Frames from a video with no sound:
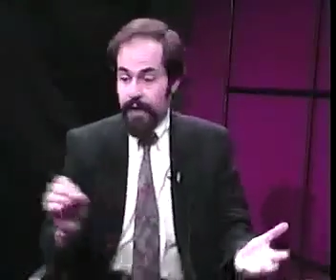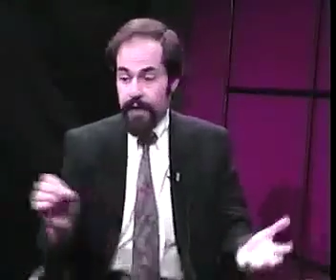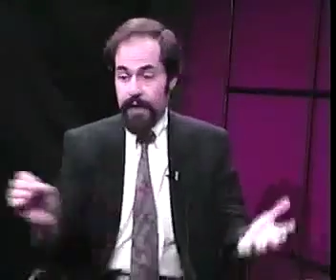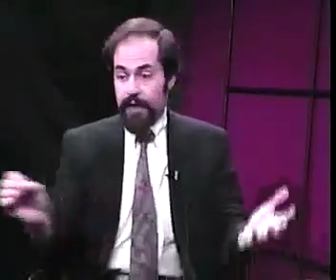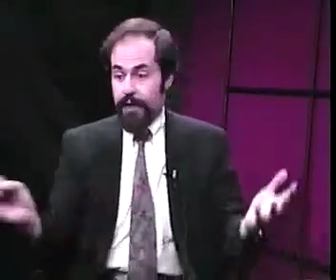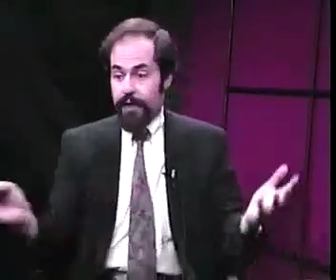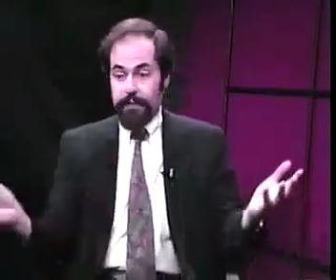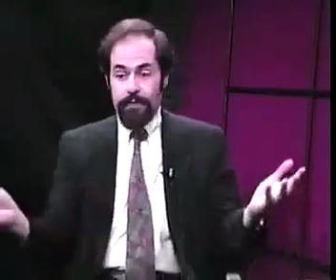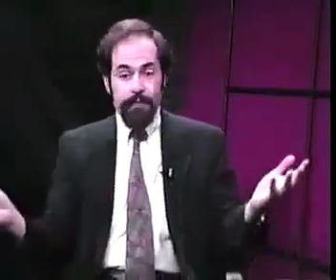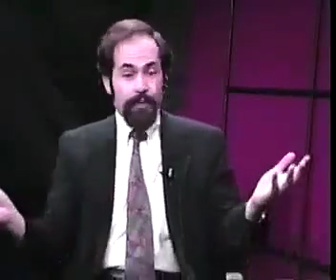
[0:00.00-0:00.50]

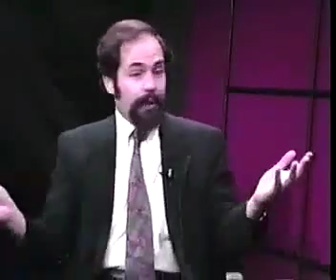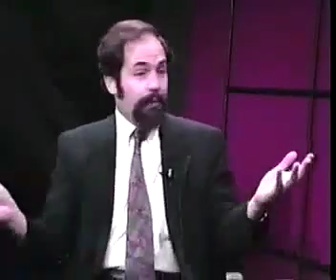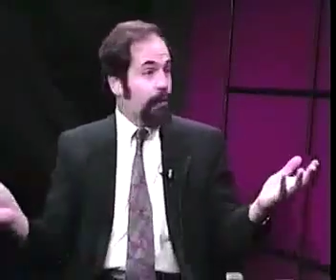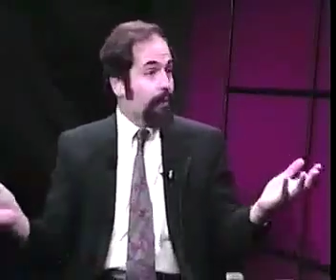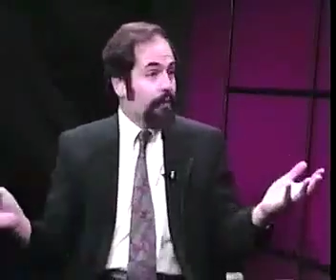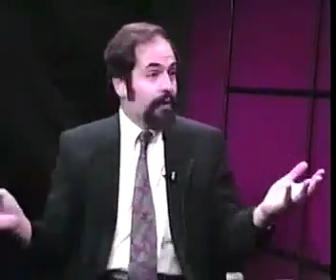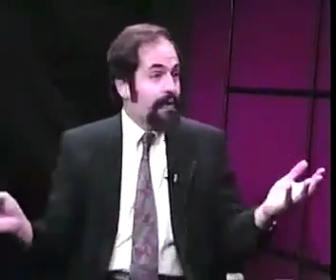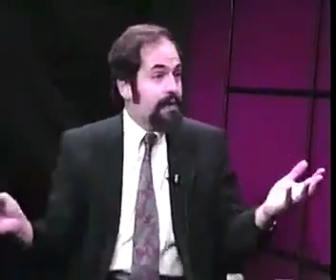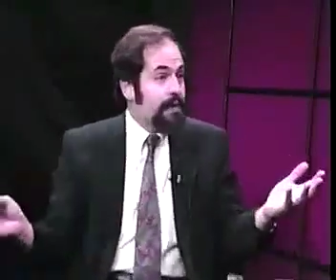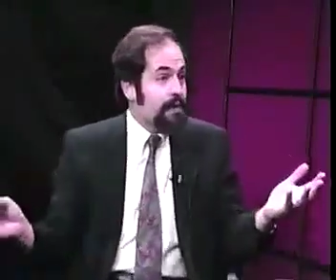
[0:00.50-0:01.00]
And I
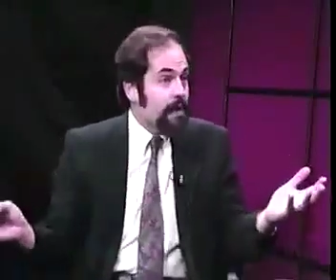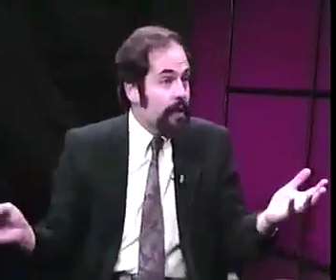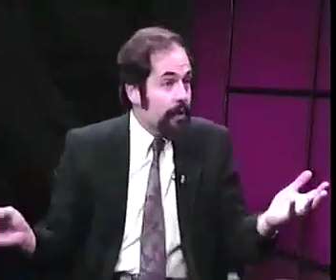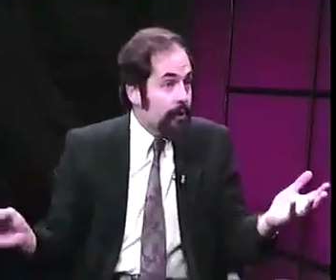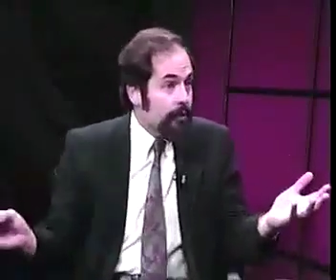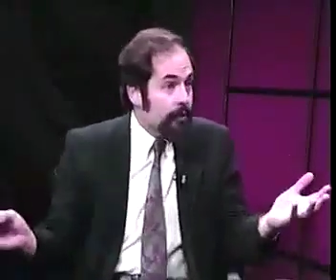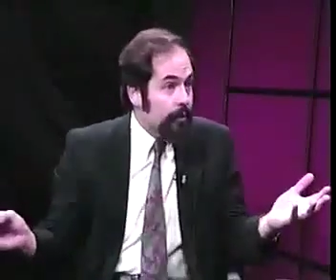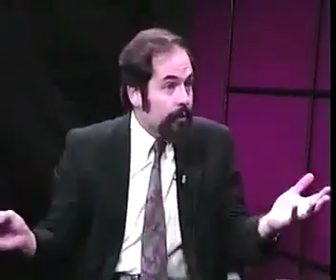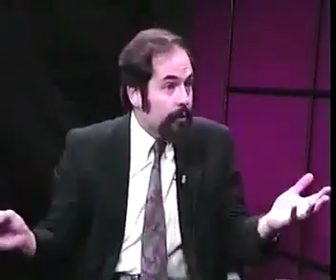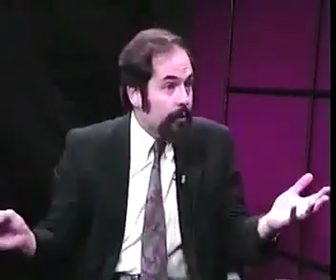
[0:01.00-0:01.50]
regret to
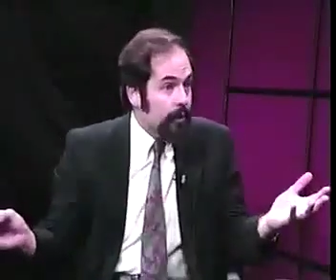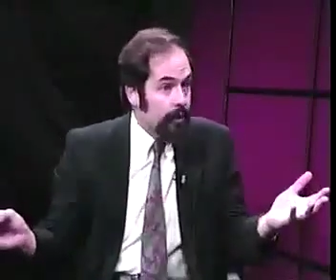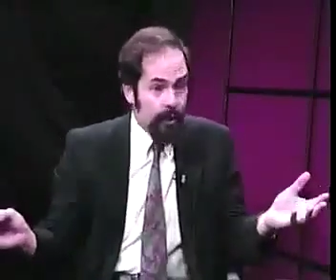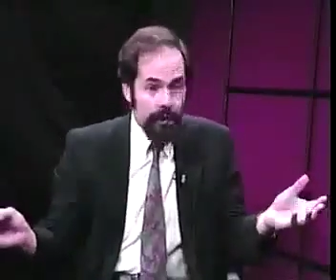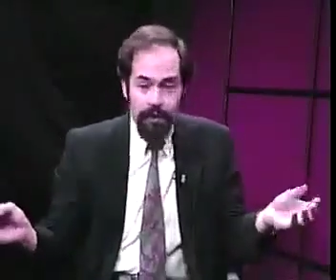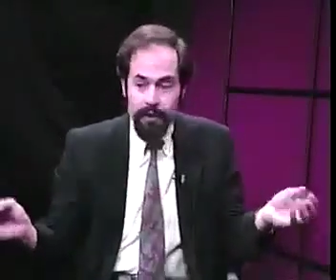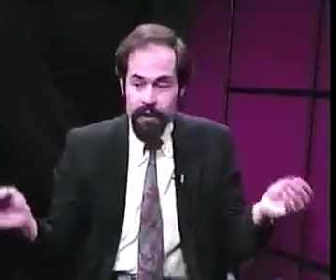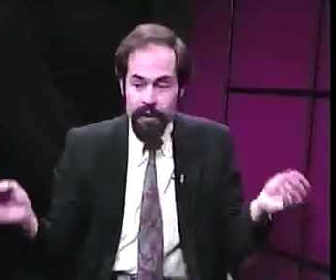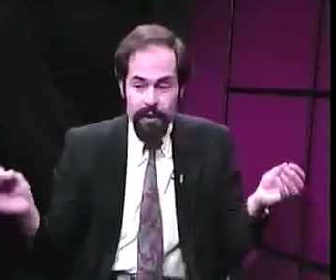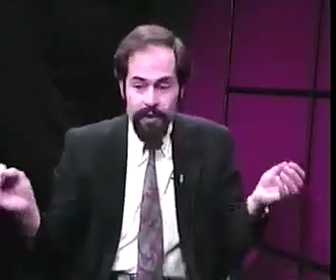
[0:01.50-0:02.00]
tell you
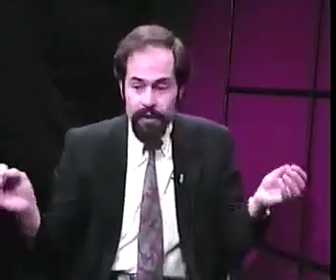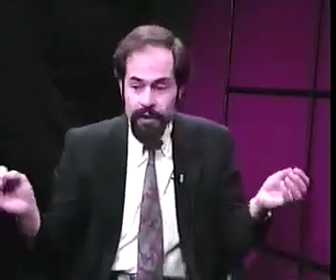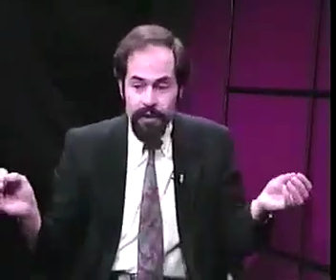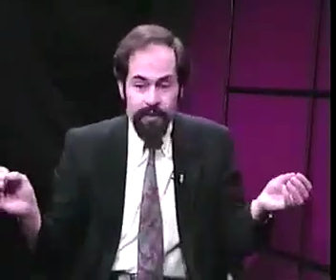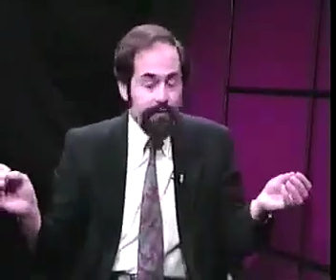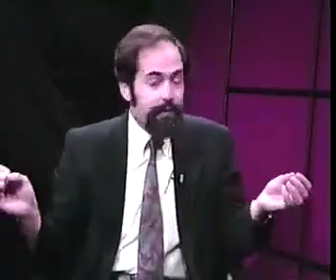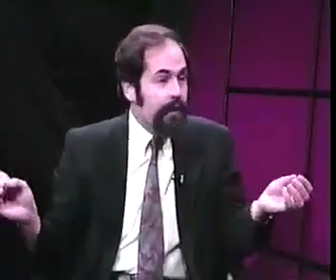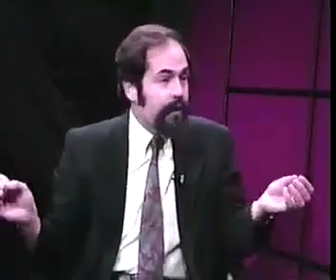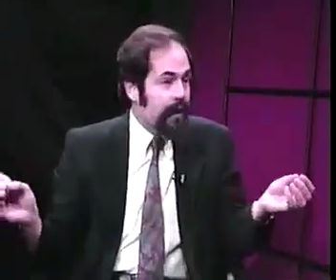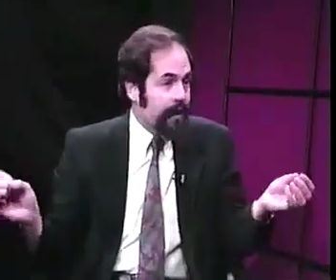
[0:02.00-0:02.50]
that they
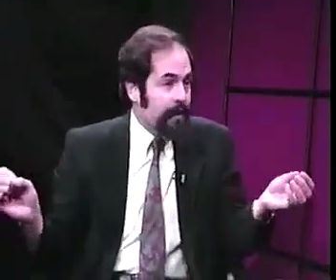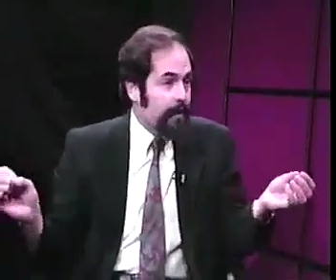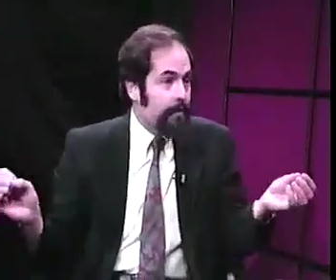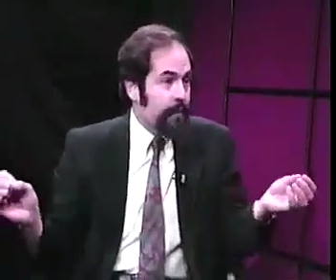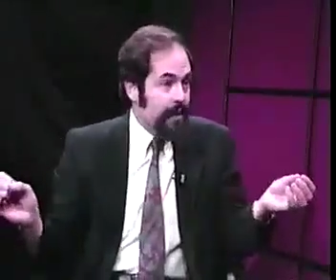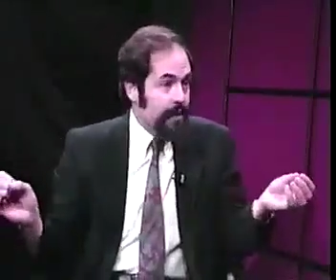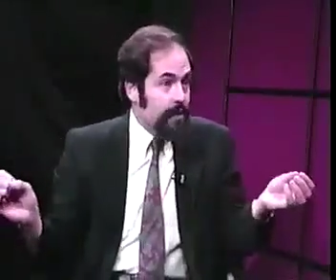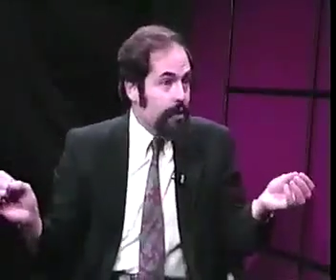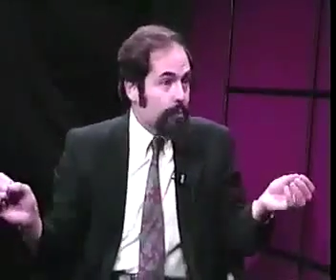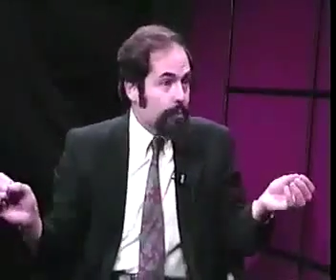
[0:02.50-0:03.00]
forgot the
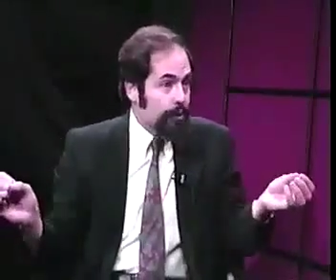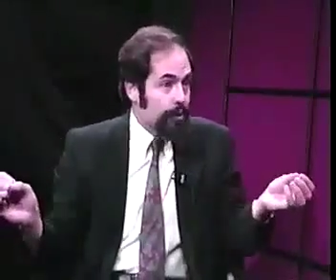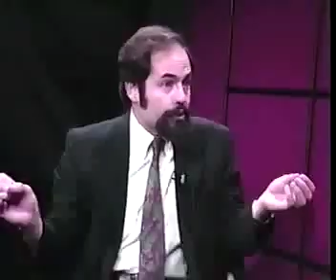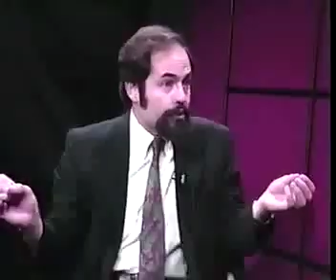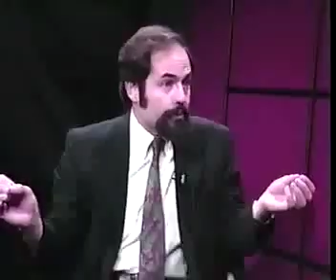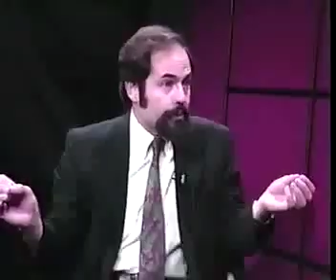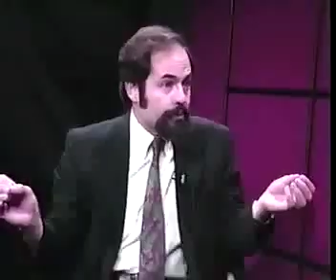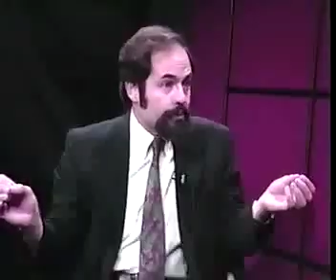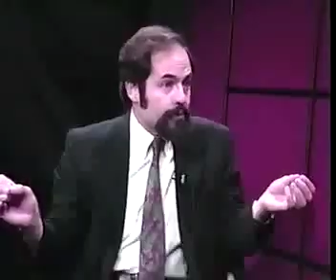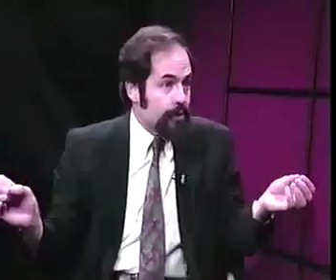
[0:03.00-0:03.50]
basic
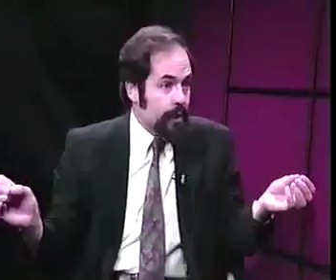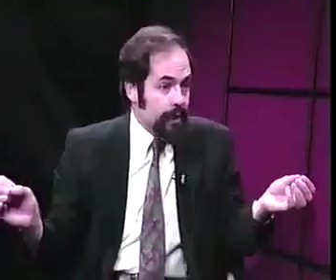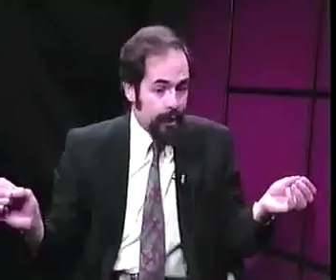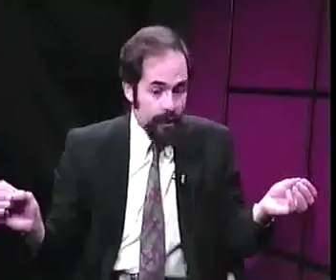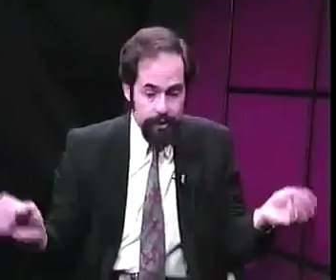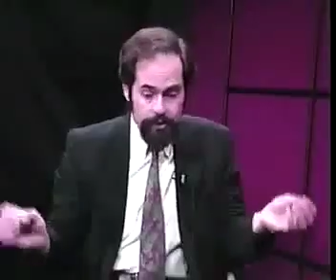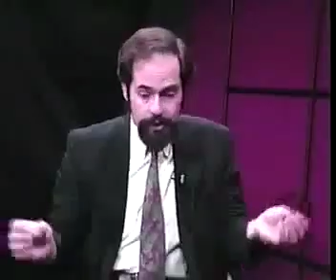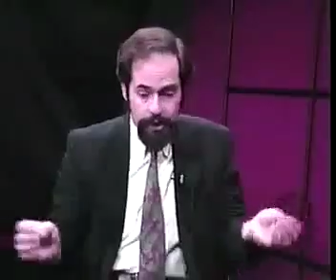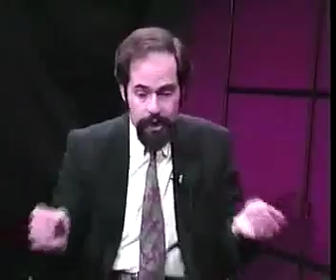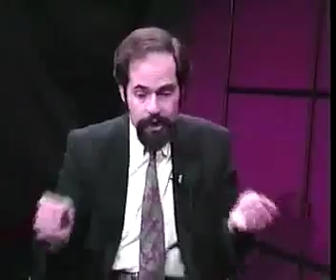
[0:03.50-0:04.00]
principle of
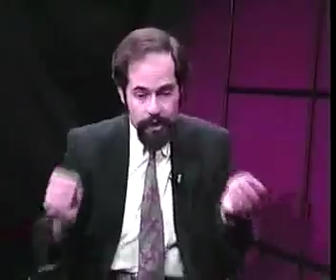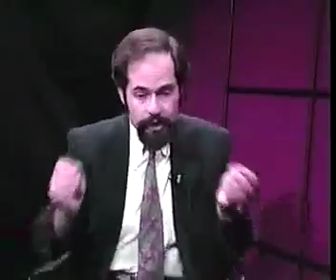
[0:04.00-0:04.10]
science.